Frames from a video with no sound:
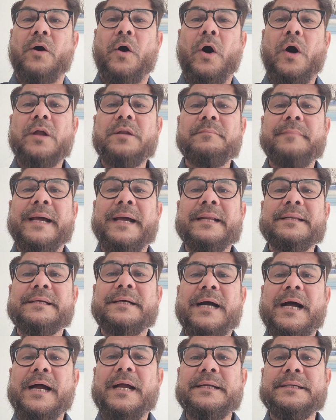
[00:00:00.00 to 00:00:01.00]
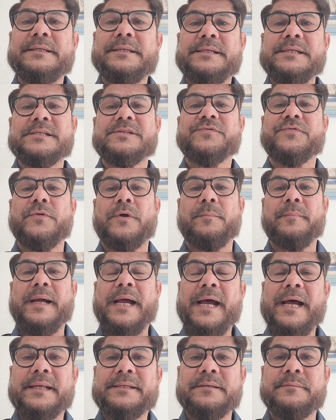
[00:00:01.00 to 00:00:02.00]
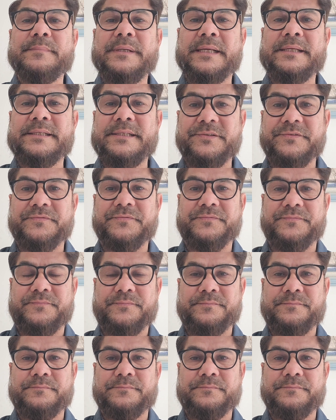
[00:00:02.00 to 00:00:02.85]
All mankind is from Adam and Eve.